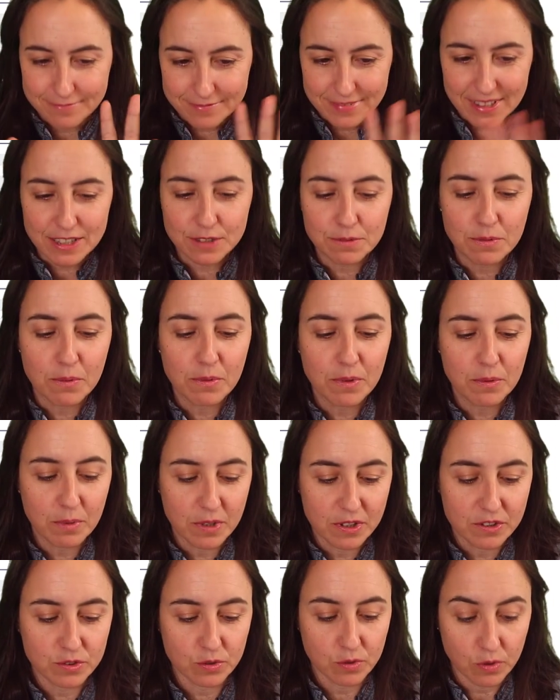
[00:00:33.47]
this is what we
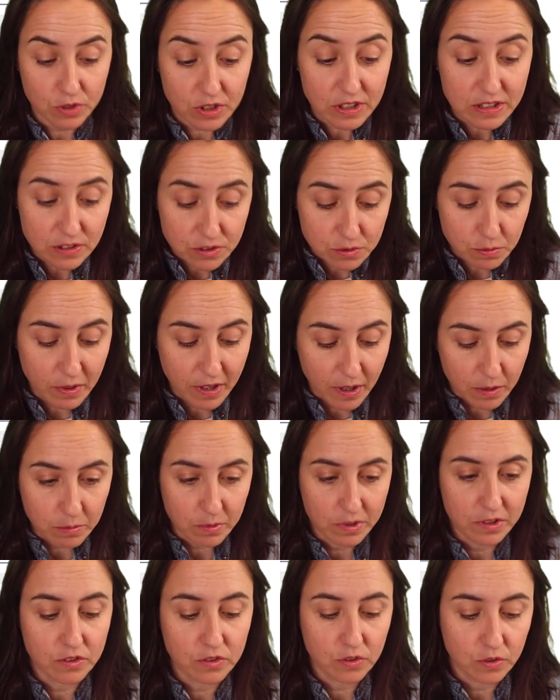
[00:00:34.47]
want to do. This is what I
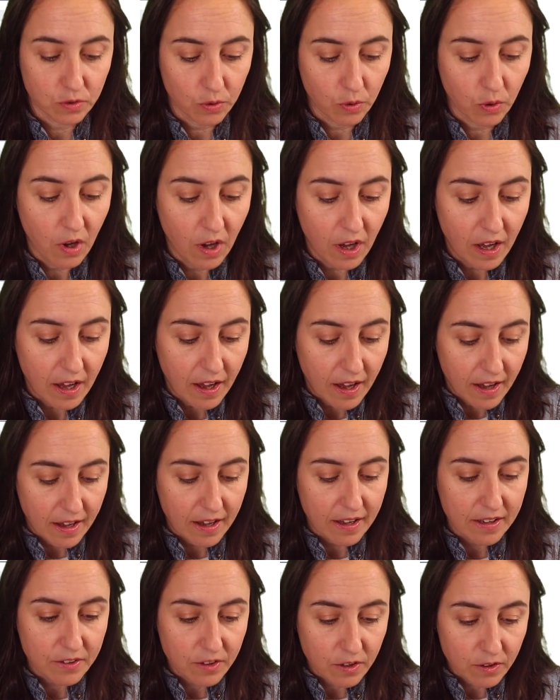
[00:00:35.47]
wanted to do.
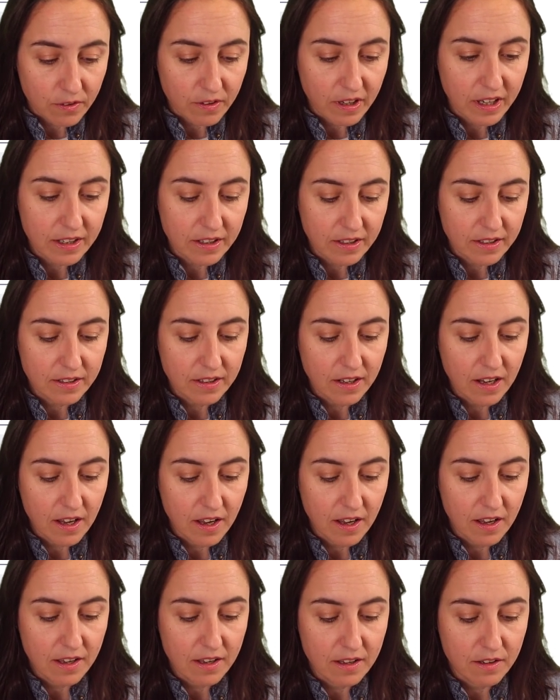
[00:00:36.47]
I created
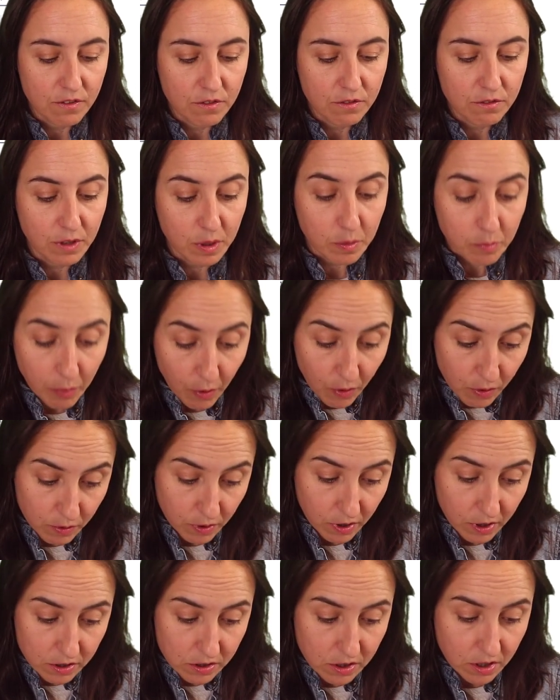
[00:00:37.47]
a
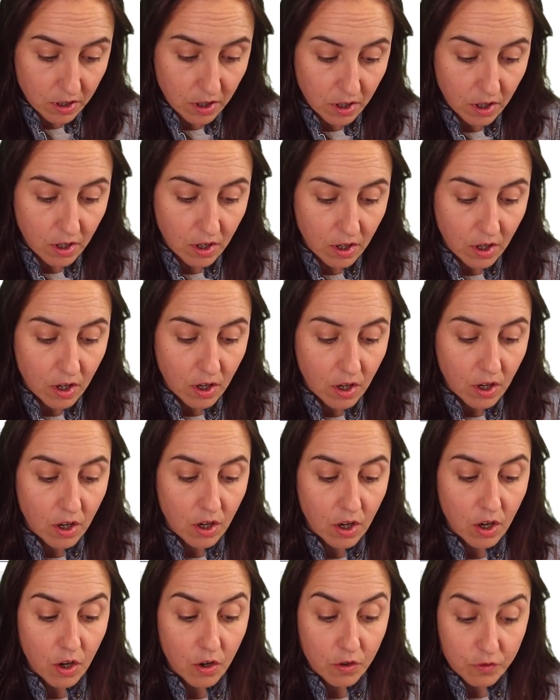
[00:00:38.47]
report
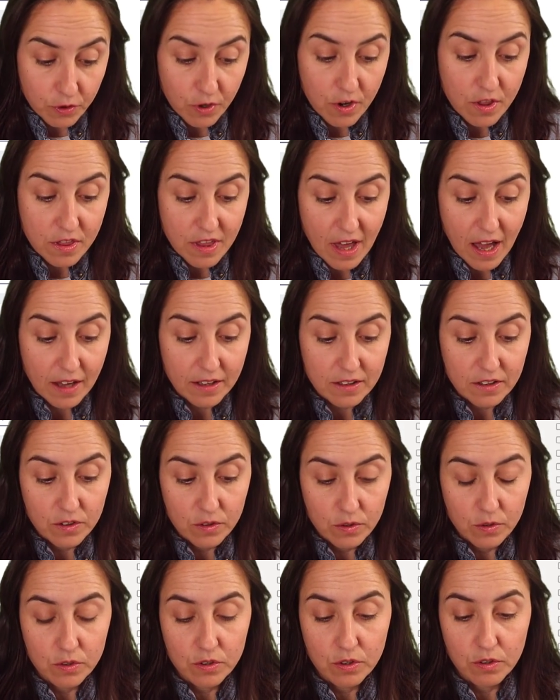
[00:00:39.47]
for that
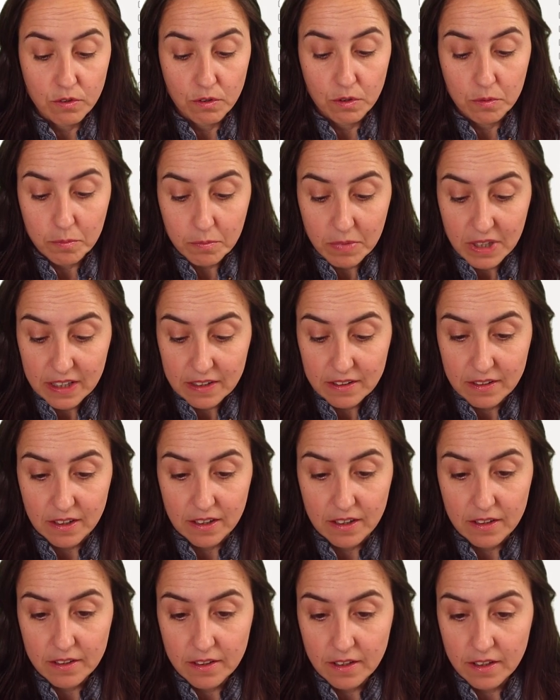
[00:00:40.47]
user group
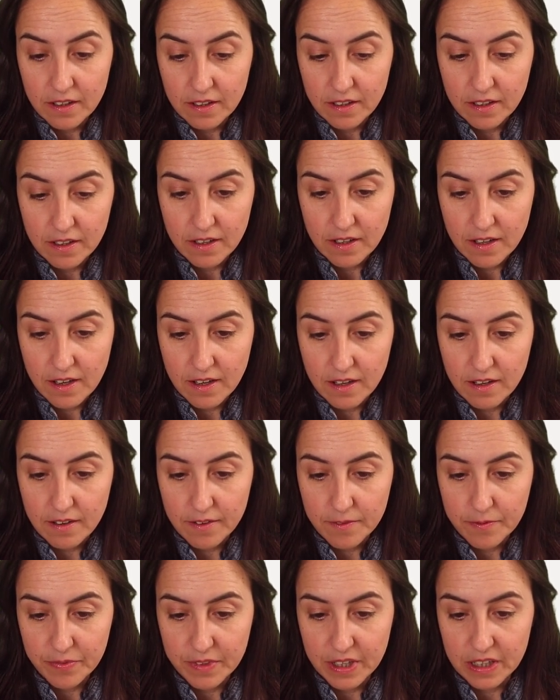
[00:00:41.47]
meeting
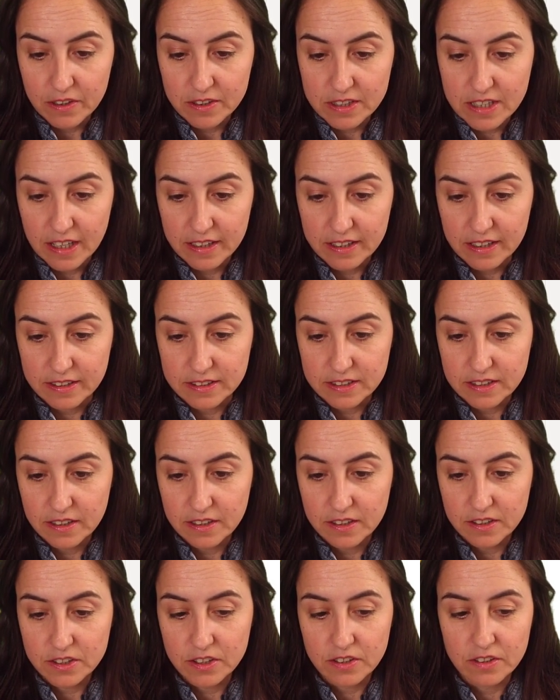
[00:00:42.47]
uh, that looks like this.
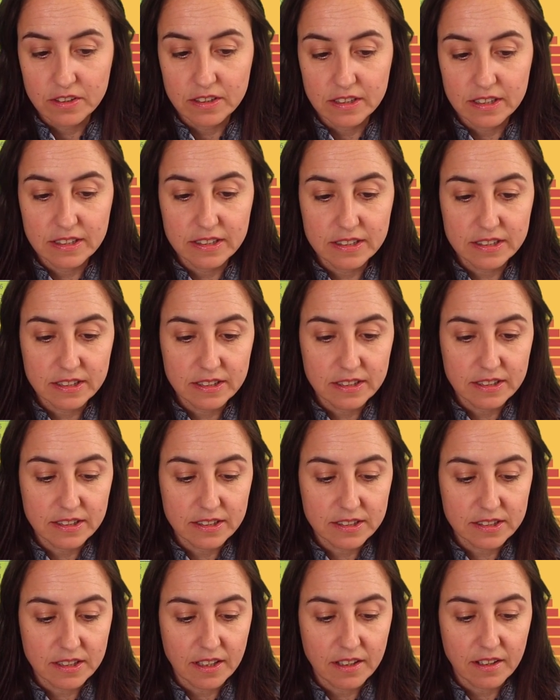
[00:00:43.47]
So this
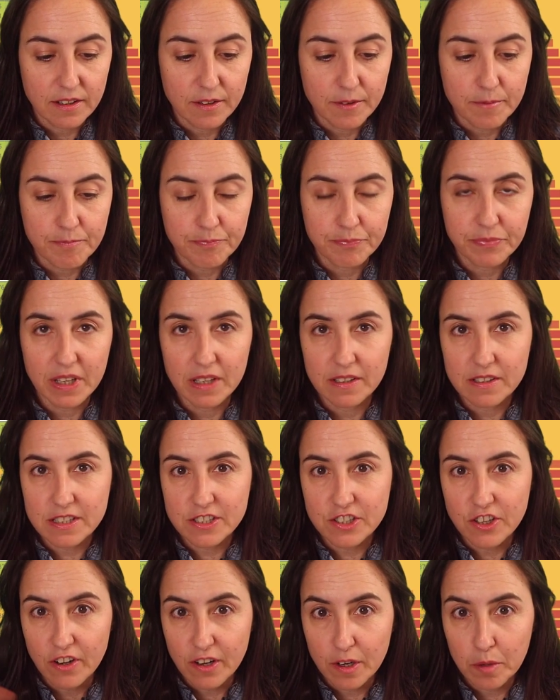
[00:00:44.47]
is the um,
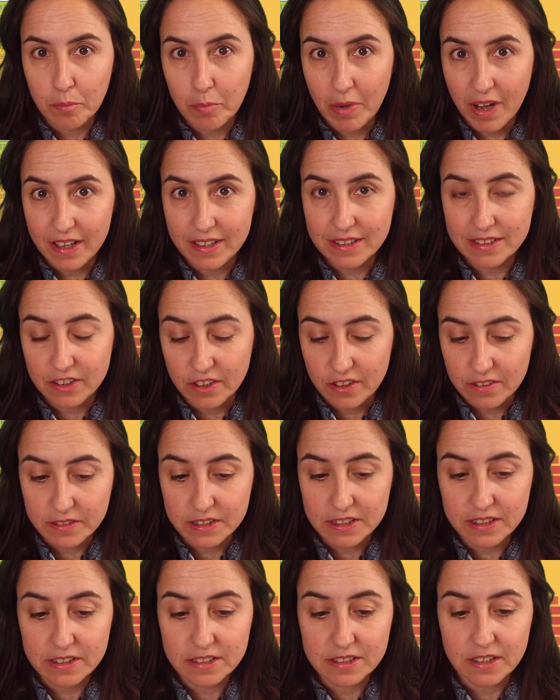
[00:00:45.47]
shared bike
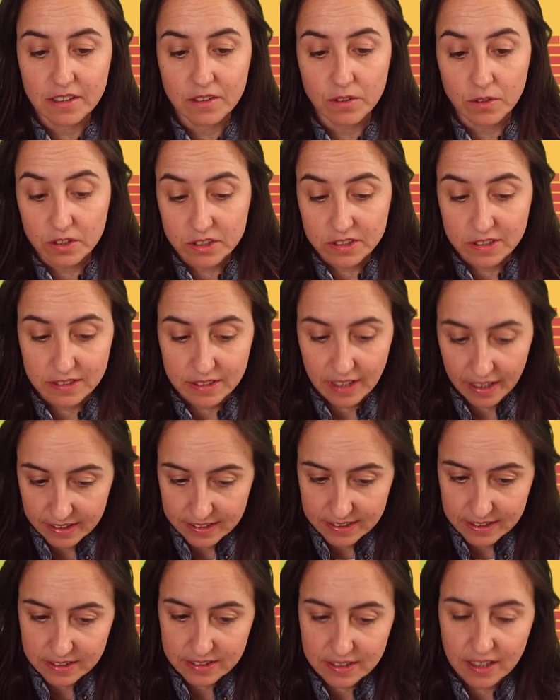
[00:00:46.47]
services in Austin,
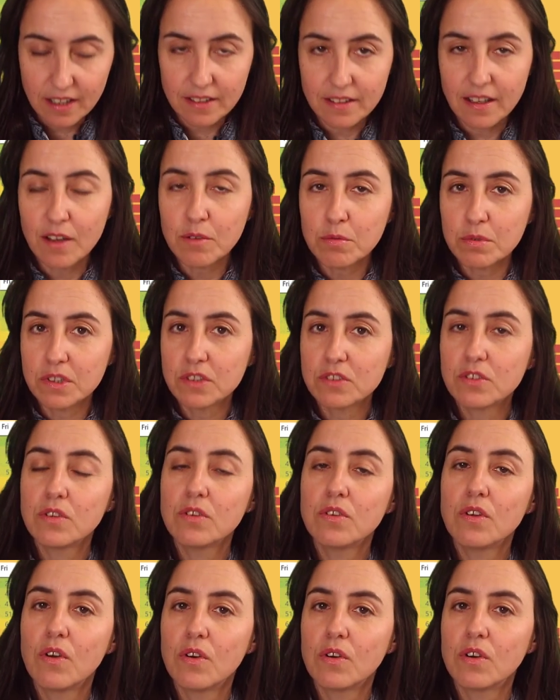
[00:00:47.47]
Texas. And I wanted to
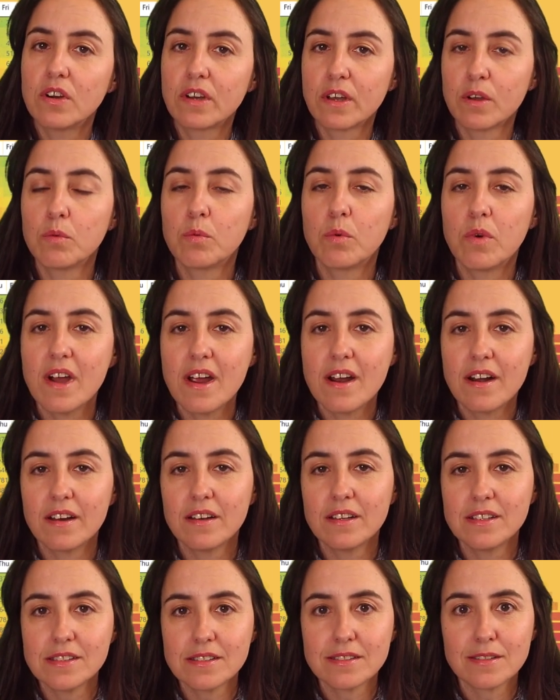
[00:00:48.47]
know, okay, where
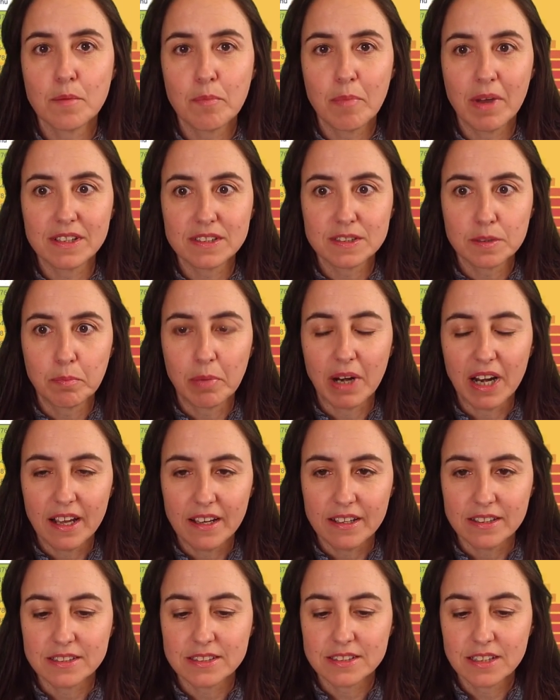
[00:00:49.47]
is the best
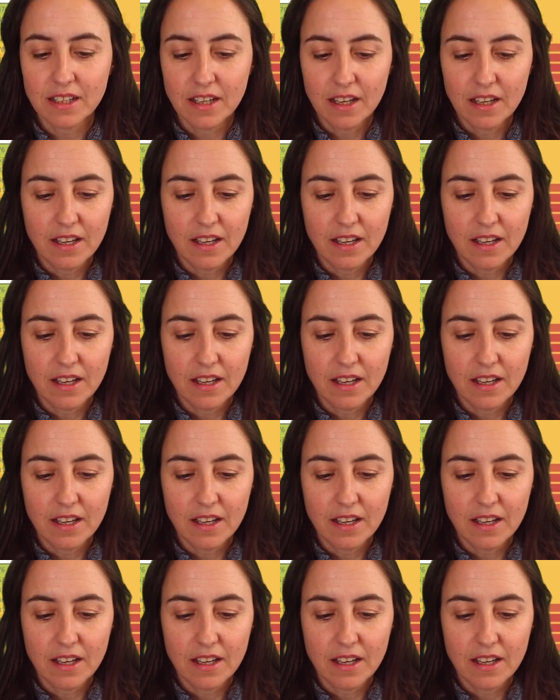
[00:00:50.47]
place